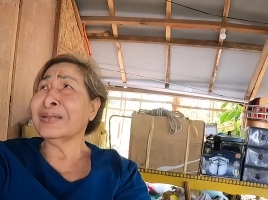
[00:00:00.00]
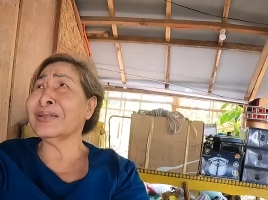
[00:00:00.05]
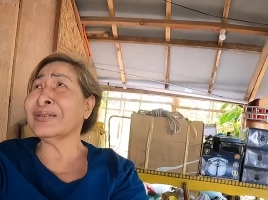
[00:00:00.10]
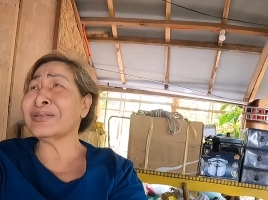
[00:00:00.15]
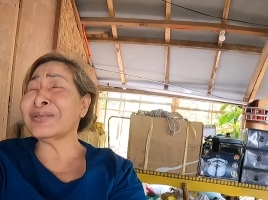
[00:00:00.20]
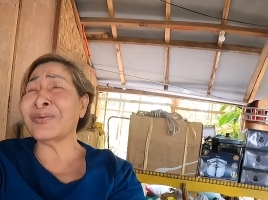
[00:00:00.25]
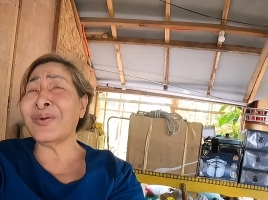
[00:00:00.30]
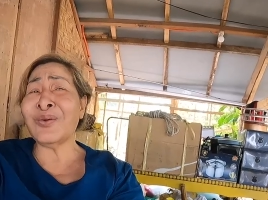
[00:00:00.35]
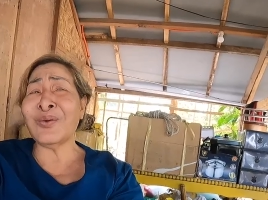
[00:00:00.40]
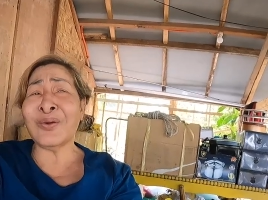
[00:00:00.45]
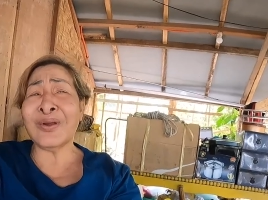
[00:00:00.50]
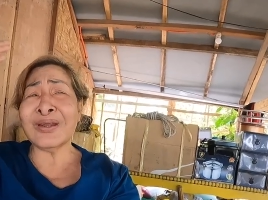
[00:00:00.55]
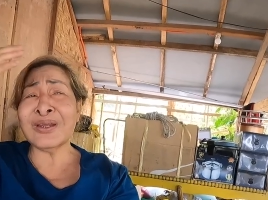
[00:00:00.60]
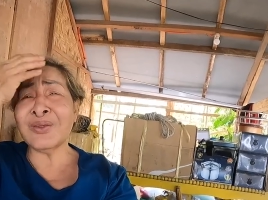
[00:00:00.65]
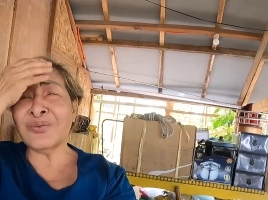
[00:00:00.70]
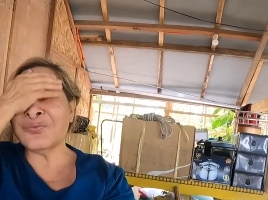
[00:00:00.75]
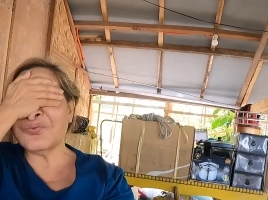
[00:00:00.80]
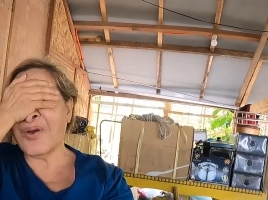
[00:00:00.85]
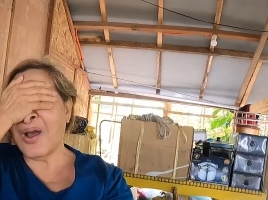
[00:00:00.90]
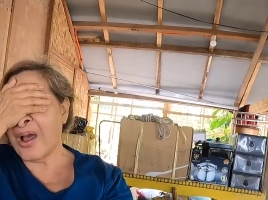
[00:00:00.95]
there's
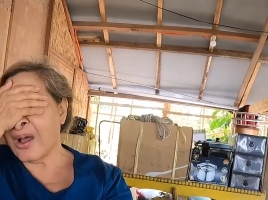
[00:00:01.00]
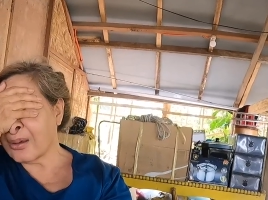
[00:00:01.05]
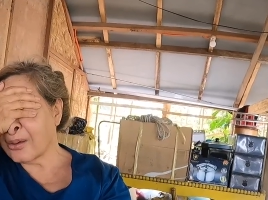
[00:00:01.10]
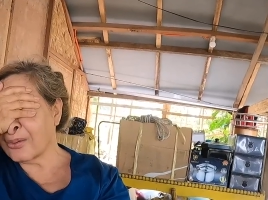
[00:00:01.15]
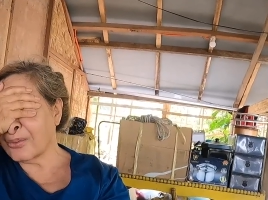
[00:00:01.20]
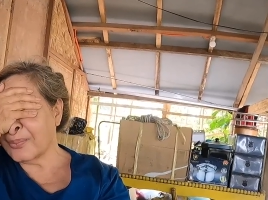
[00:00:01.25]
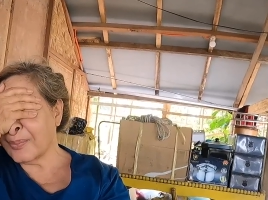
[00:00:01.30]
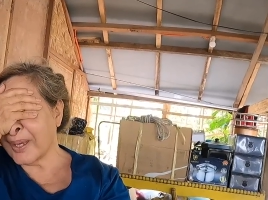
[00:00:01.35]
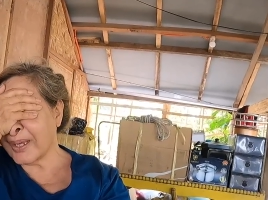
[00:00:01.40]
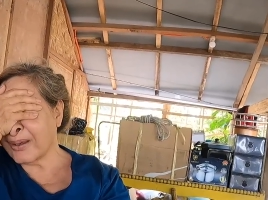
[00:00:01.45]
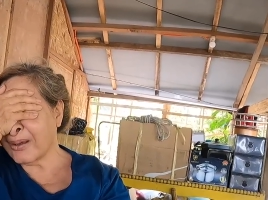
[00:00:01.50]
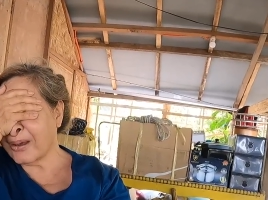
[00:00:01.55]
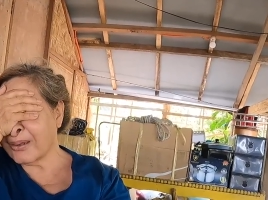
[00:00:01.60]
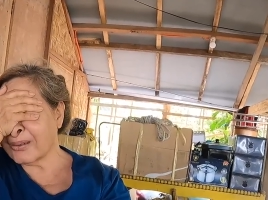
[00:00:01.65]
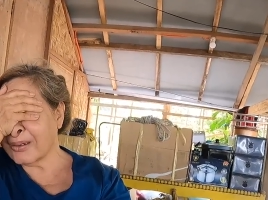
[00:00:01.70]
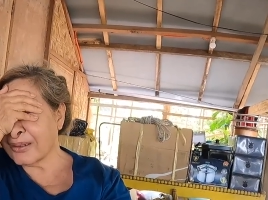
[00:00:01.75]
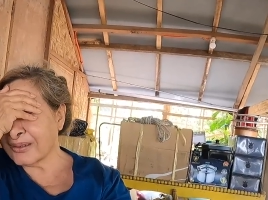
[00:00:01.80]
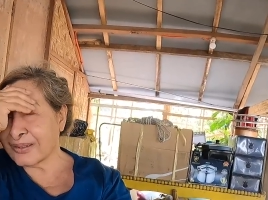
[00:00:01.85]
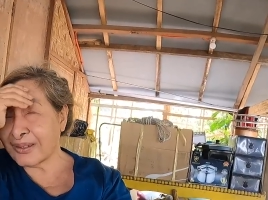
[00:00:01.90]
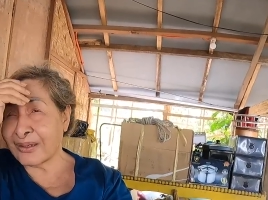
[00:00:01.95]
already fog. Oh my
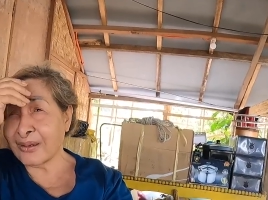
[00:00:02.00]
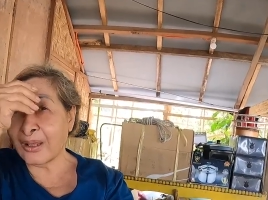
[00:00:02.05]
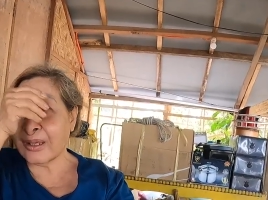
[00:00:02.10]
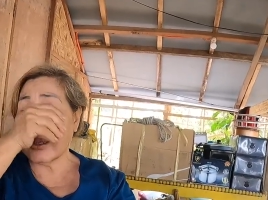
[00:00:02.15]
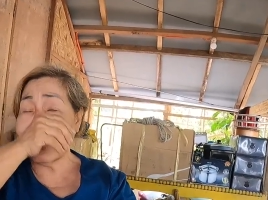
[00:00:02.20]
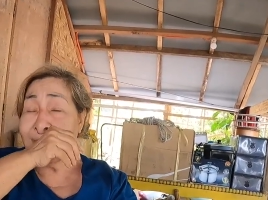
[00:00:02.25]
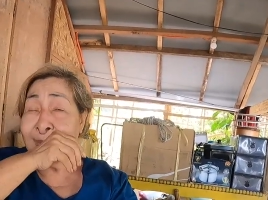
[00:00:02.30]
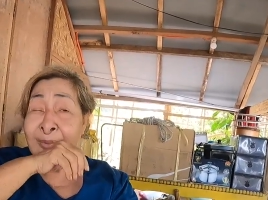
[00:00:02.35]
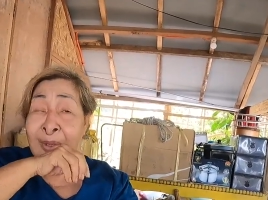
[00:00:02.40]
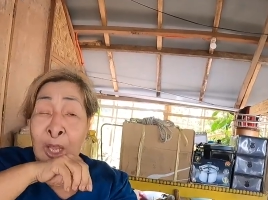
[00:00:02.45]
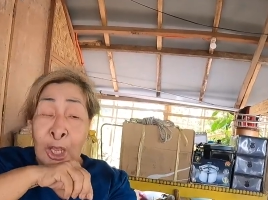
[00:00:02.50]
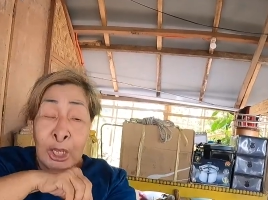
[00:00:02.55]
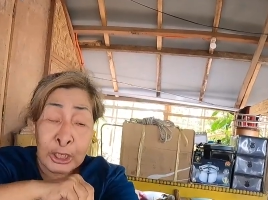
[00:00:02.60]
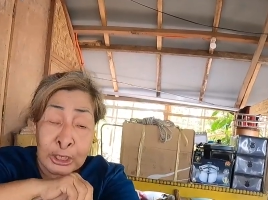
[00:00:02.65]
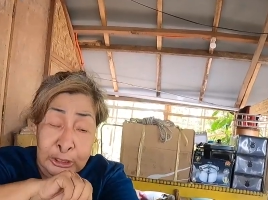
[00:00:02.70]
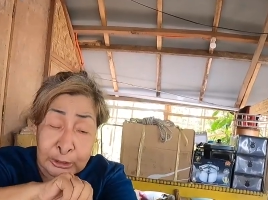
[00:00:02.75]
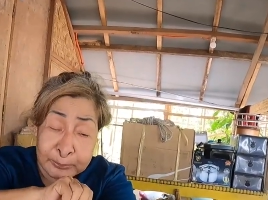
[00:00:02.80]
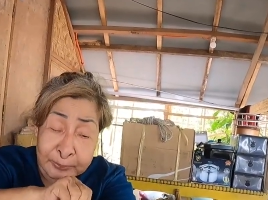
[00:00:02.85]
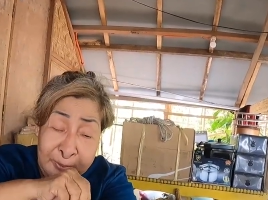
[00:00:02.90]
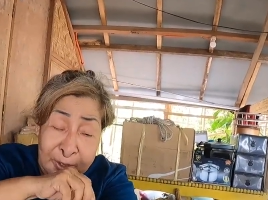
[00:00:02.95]
God, I said like,
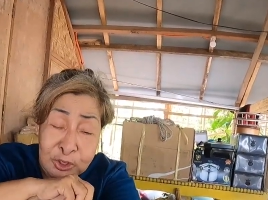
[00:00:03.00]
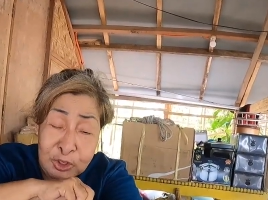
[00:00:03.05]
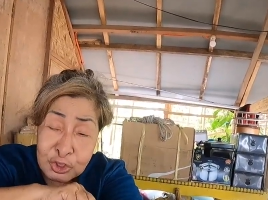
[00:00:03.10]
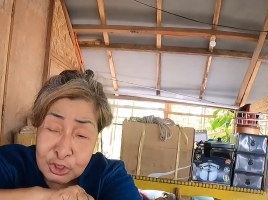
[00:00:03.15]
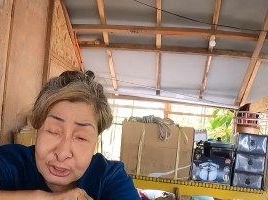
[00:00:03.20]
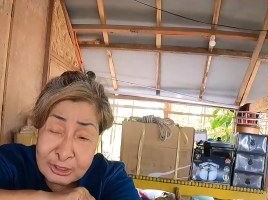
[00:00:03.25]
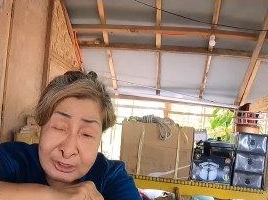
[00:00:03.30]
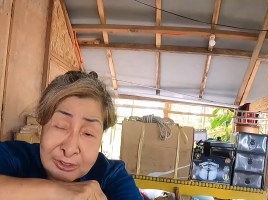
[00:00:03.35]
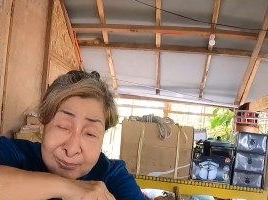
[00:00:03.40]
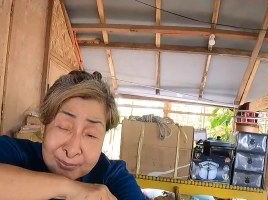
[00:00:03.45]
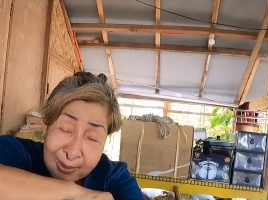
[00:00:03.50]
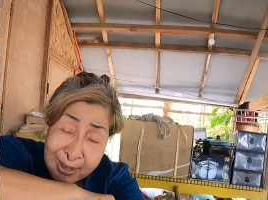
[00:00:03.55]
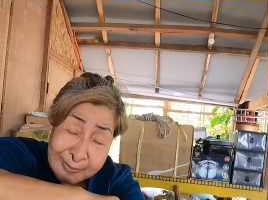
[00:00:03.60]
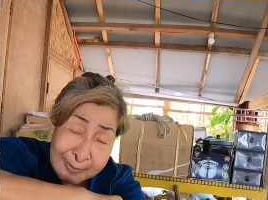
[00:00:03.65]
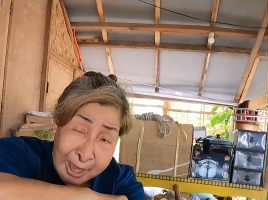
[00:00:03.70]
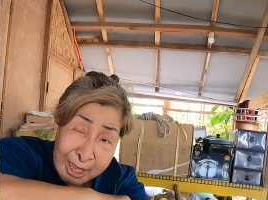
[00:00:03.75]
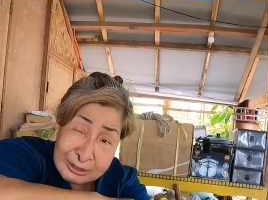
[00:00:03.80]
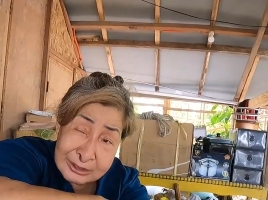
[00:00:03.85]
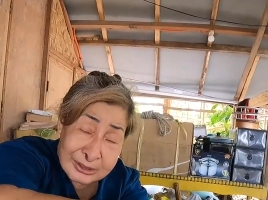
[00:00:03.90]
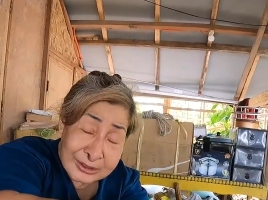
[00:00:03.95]
it pinches my
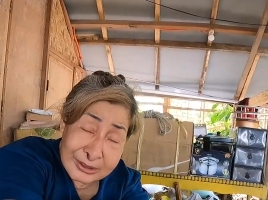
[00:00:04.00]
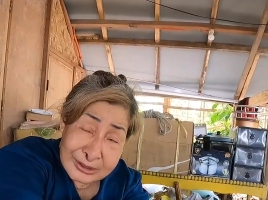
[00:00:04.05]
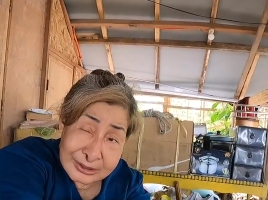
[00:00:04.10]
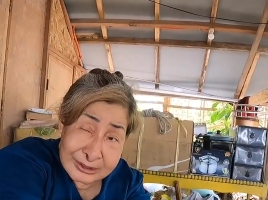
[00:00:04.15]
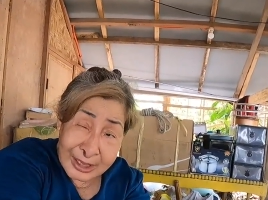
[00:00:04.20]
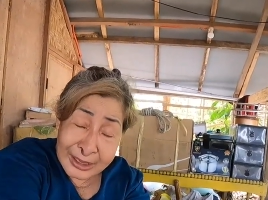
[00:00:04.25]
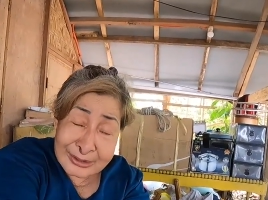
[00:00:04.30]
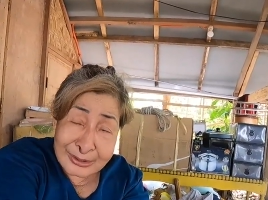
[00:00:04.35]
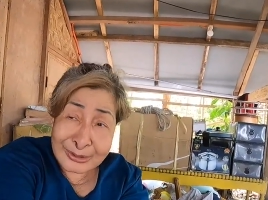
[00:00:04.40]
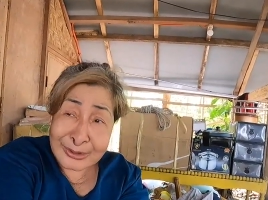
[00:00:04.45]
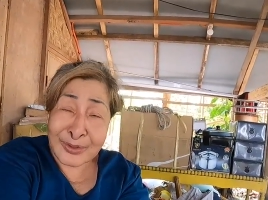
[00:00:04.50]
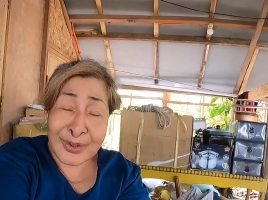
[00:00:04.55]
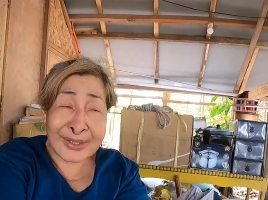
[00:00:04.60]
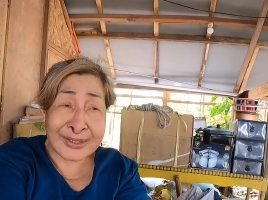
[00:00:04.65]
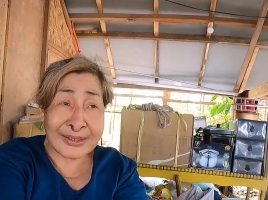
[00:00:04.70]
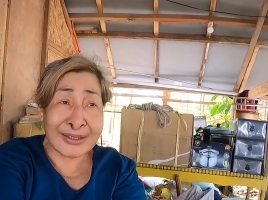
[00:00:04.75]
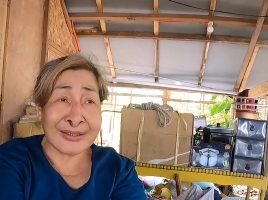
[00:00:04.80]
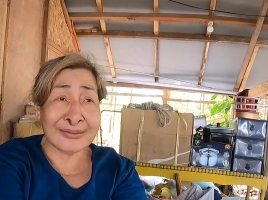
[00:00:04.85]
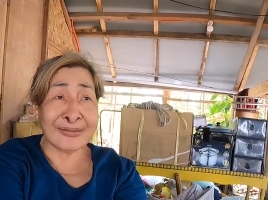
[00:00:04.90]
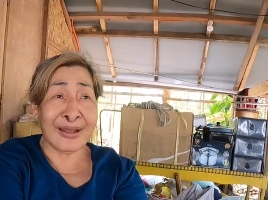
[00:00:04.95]
muscles. I don't know, I
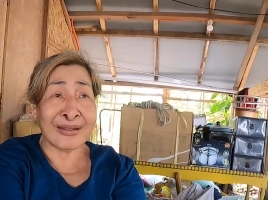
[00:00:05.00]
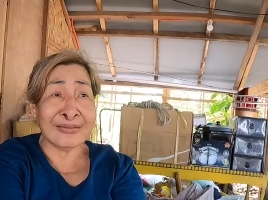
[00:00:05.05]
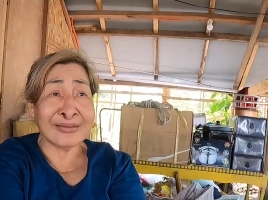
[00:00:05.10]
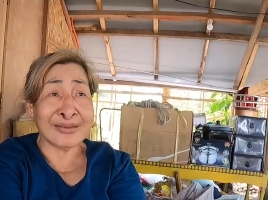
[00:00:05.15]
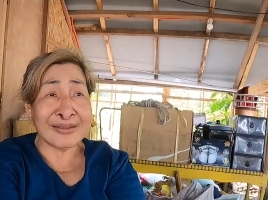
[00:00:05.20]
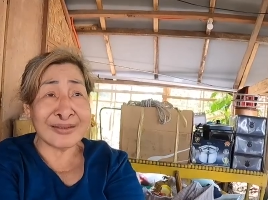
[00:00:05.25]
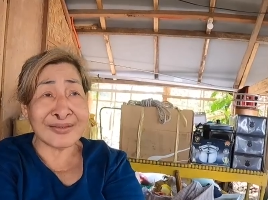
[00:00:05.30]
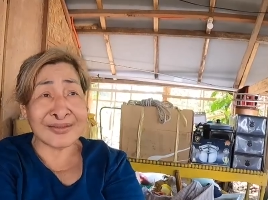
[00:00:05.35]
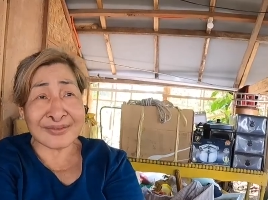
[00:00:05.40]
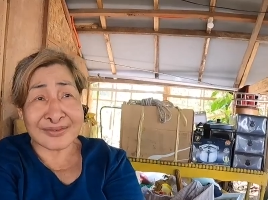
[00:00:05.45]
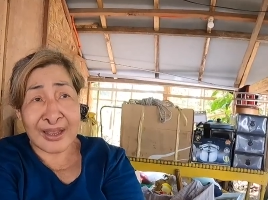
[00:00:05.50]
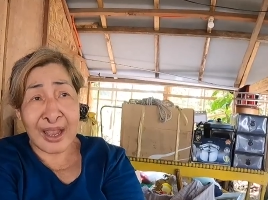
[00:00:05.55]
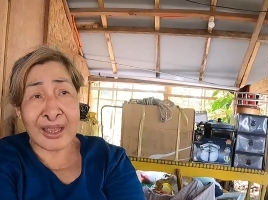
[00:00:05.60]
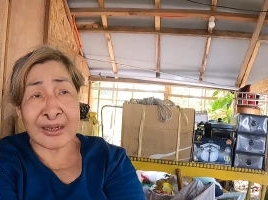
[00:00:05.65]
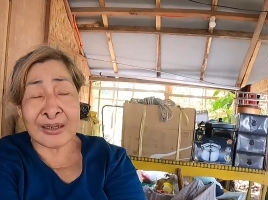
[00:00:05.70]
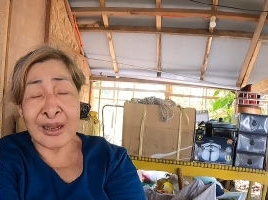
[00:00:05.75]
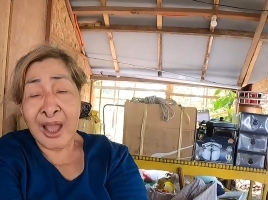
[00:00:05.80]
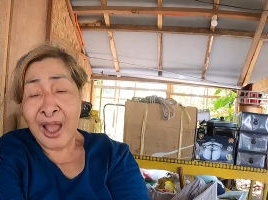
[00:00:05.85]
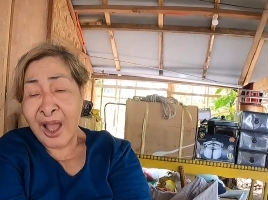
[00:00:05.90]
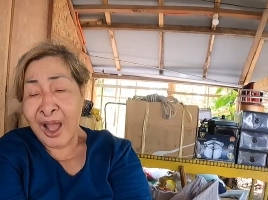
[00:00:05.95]
cannot
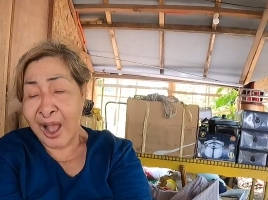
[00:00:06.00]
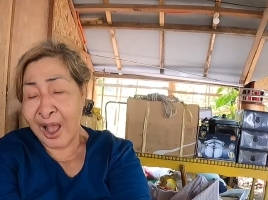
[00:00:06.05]
understand.